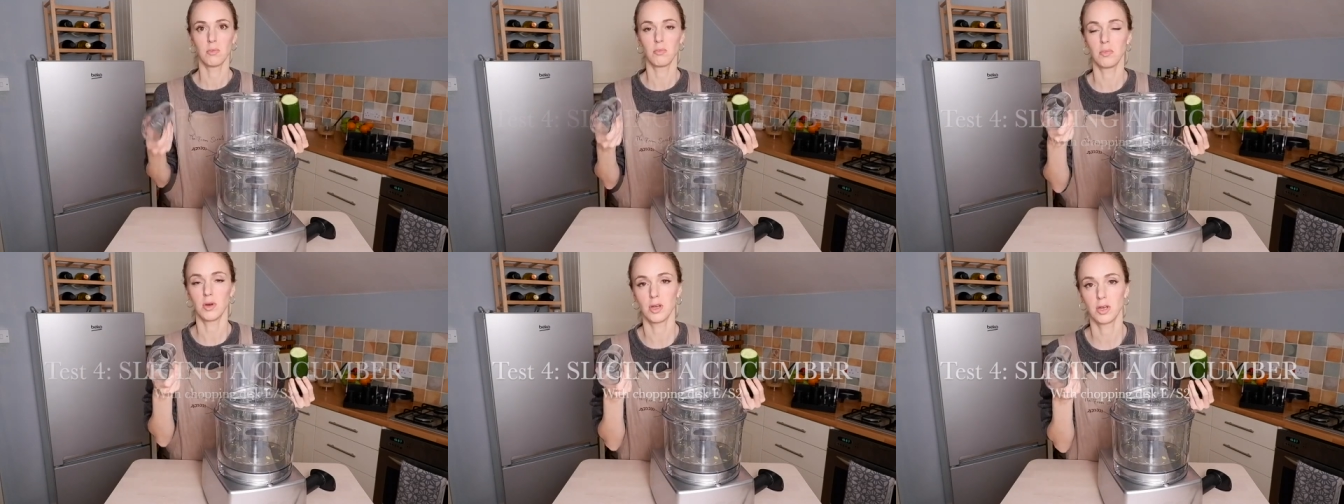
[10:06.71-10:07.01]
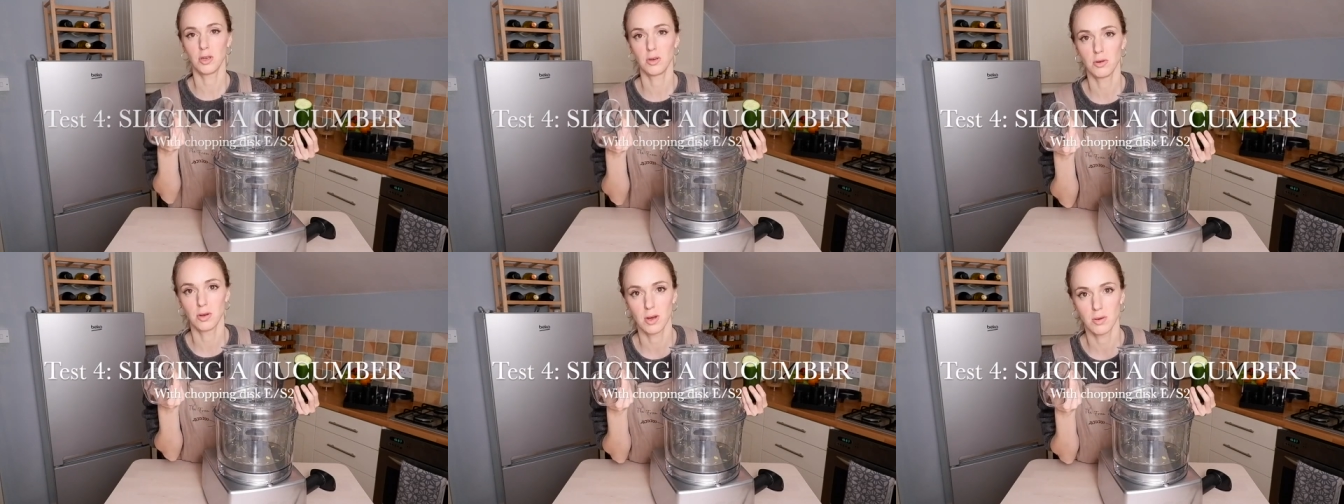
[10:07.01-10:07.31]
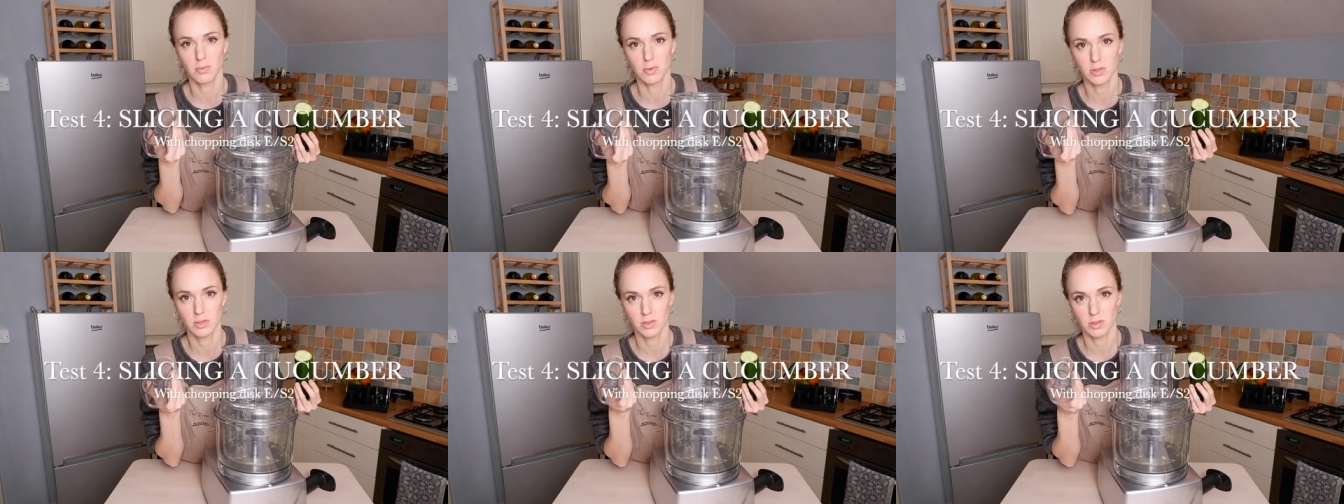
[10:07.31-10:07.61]
My
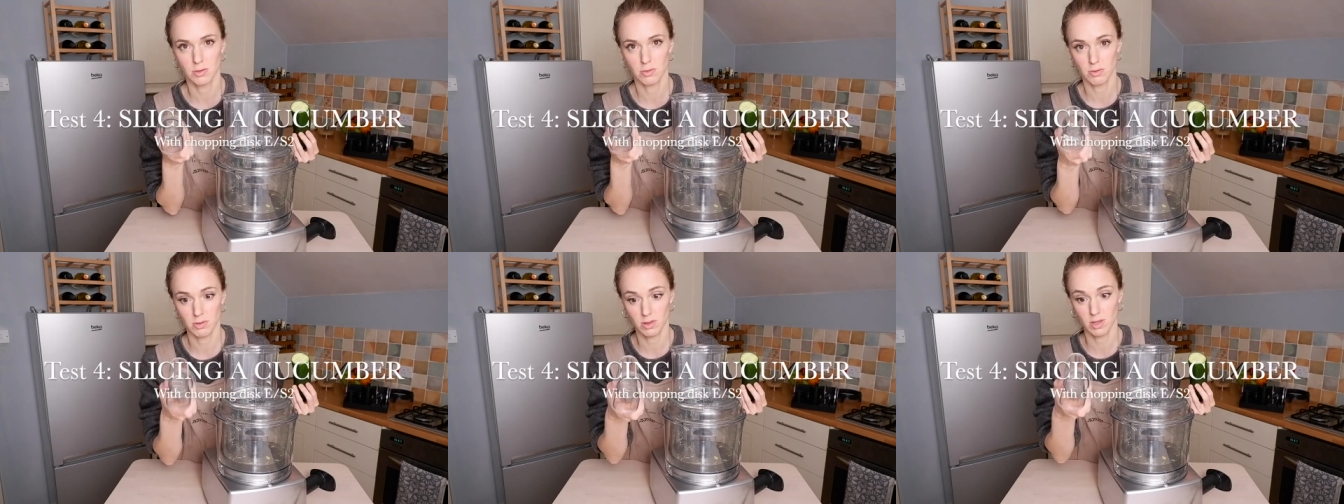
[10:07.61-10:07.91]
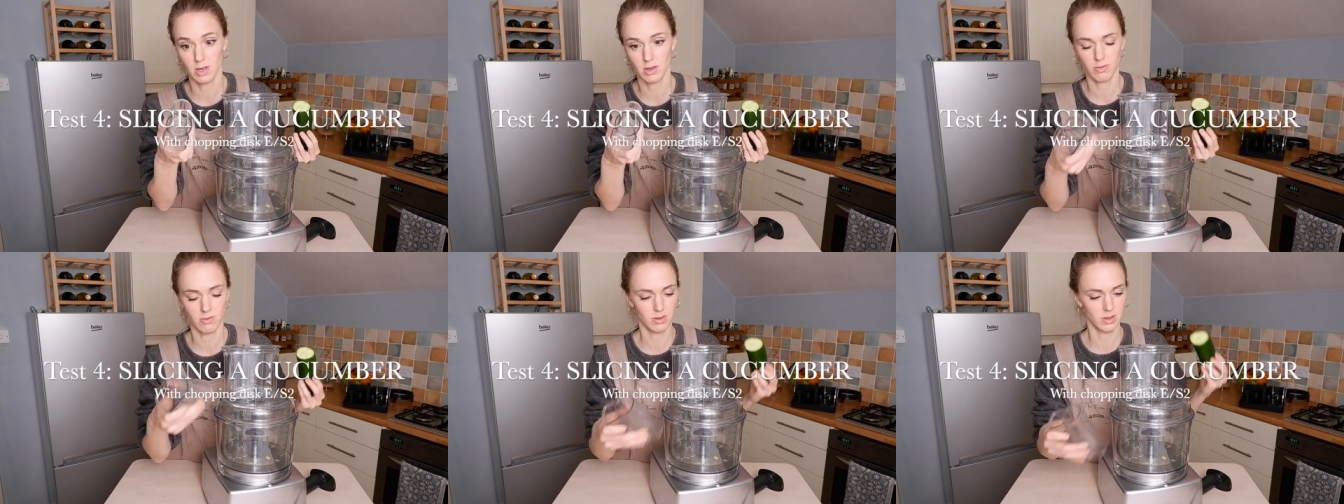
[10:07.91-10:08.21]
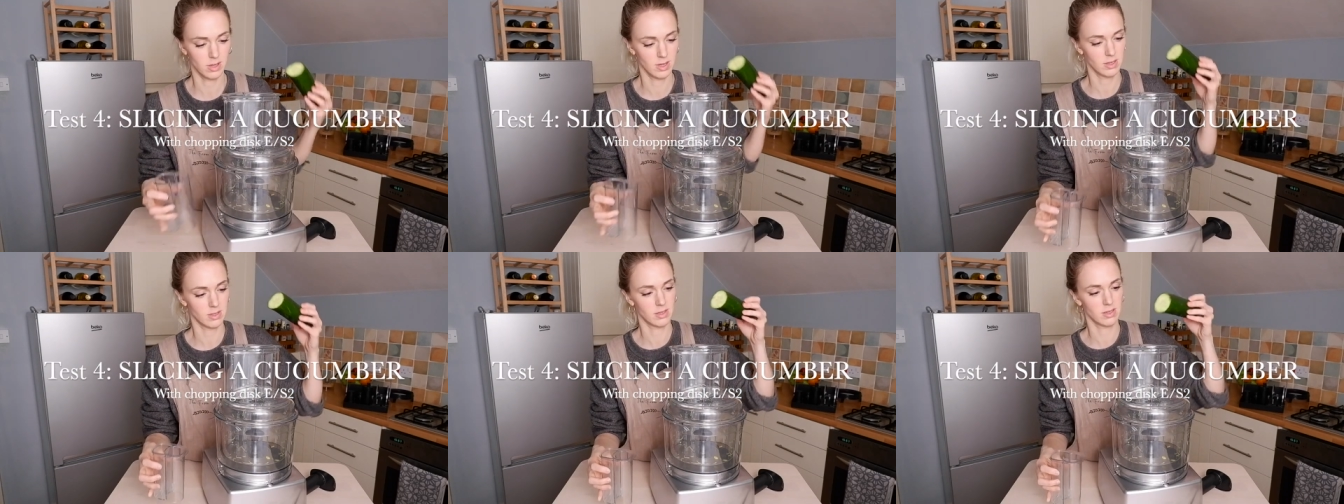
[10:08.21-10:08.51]
cucumber is too thick for
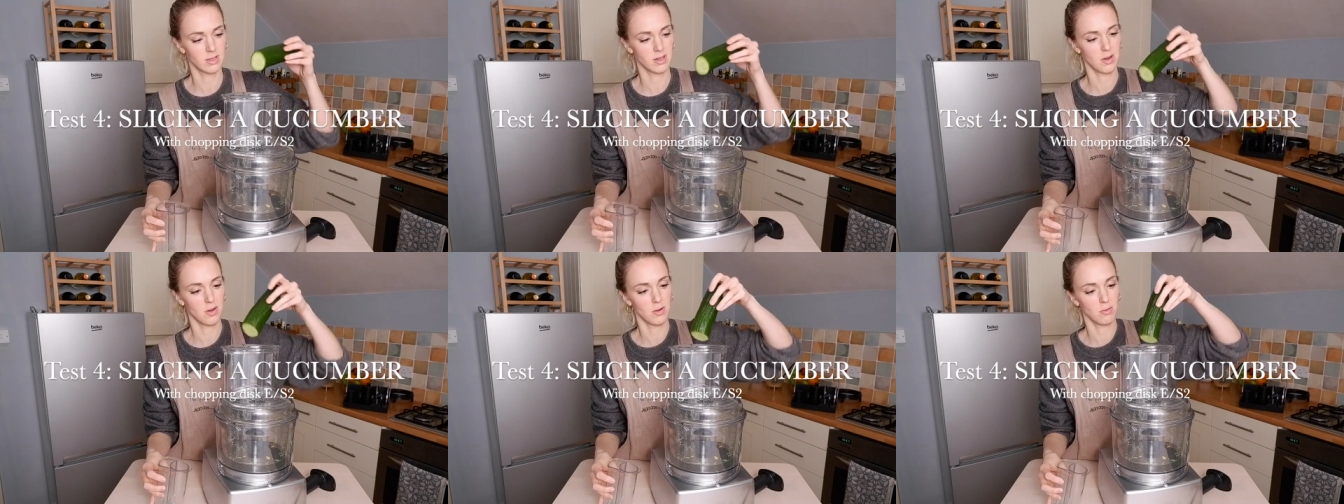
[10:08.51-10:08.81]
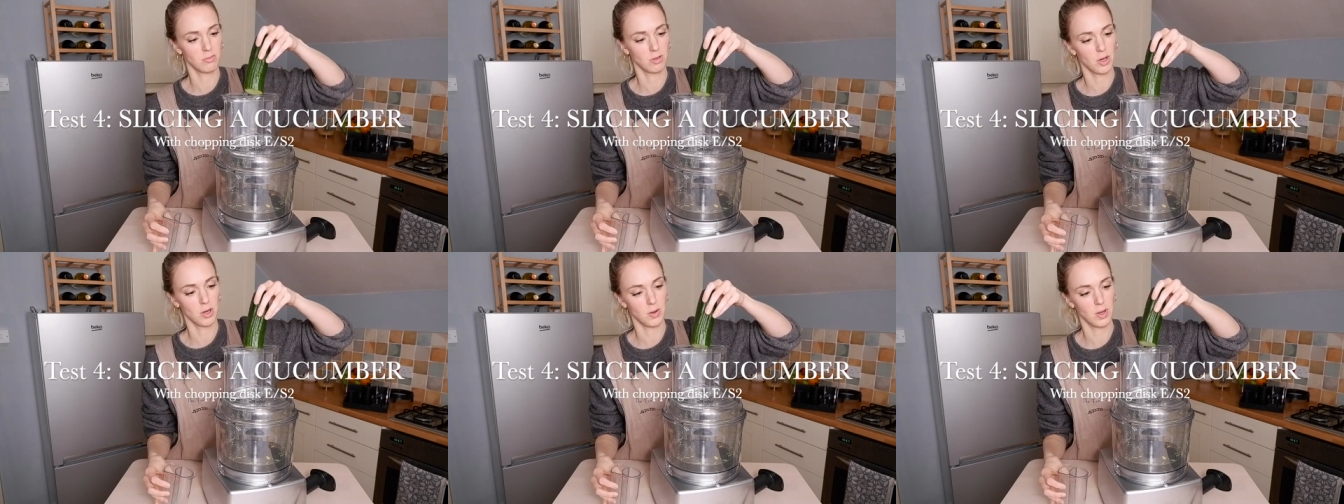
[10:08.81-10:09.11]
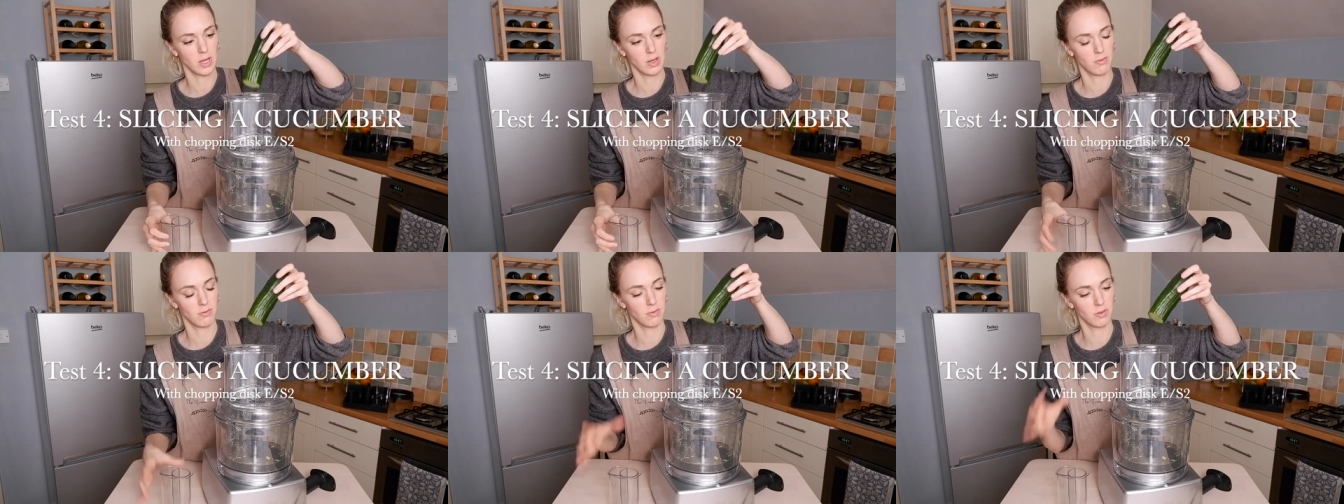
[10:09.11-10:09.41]
this, so I'm going